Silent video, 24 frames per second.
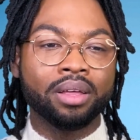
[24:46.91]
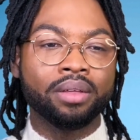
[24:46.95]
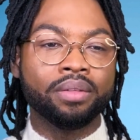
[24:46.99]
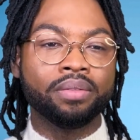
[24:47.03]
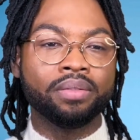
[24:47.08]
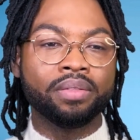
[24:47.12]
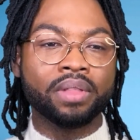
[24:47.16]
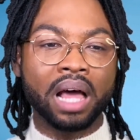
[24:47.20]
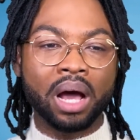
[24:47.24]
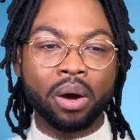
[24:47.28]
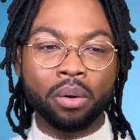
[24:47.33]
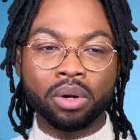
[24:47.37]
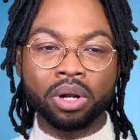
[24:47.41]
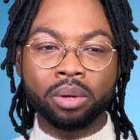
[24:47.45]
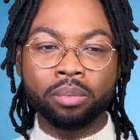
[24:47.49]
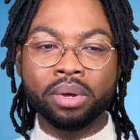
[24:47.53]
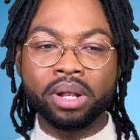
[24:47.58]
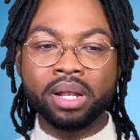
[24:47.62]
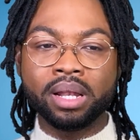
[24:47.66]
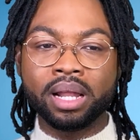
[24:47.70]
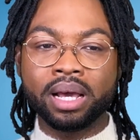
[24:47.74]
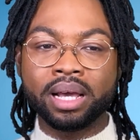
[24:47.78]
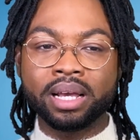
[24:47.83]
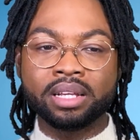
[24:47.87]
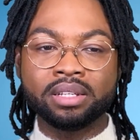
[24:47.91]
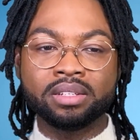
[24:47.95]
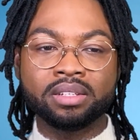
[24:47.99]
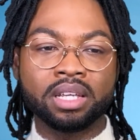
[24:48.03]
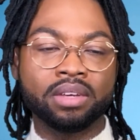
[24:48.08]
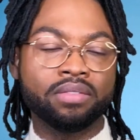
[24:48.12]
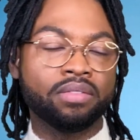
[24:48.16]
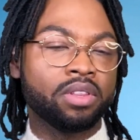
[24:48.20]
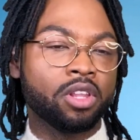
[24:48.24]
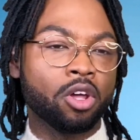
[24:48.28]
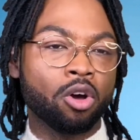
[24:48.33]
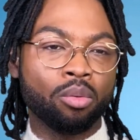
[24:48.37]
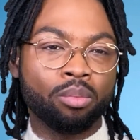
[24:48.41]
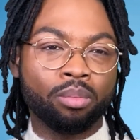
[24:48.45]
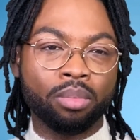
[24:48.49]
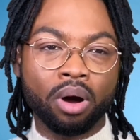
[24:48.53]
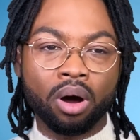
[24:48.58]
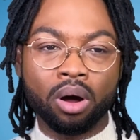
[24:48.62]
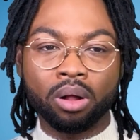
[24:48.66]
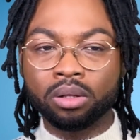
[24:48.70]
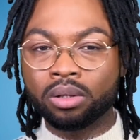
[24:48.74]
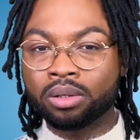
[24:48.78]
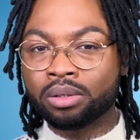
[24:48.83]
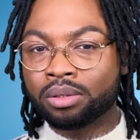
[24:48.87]
That would have been nice, even though
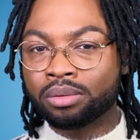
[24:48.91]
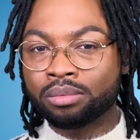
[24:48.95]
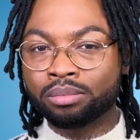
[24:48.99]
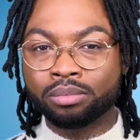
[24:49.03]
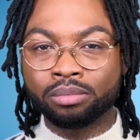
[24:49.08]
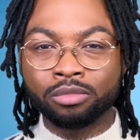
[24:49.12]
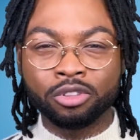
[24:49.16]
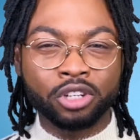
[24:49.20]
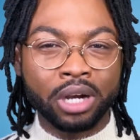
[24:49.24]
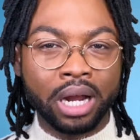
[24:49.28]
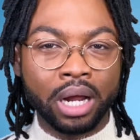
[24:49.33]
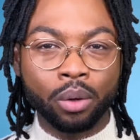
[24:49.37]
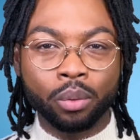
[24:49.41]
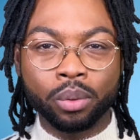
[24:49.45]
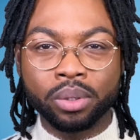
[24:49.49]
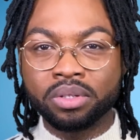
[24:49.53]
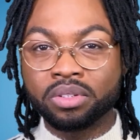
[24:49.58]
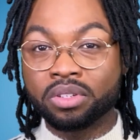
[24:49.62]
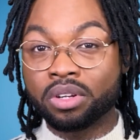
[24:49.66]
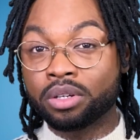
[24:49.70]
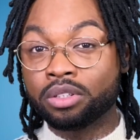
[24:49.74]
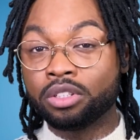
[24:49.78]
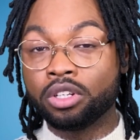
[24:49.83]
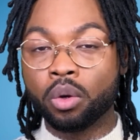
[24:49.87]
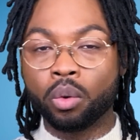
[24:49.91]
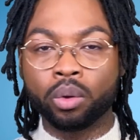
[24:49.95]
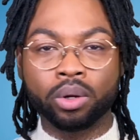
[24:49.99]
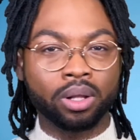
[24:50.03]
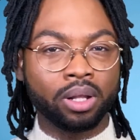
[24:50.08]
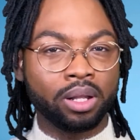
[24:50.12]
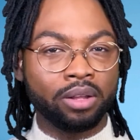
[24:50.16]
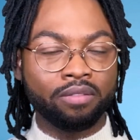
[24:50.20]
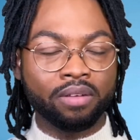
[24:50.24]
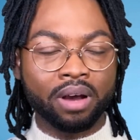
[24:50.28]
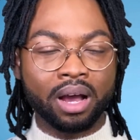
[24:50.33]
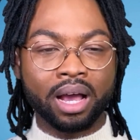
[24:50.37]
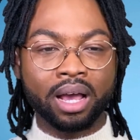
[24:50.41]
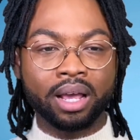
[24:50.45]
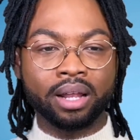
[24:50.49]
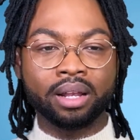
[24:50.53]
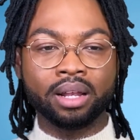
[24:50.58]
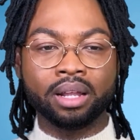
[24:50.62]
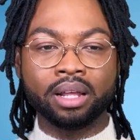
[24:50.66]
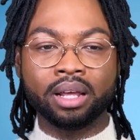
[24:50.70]
bald drag queens are totally fine.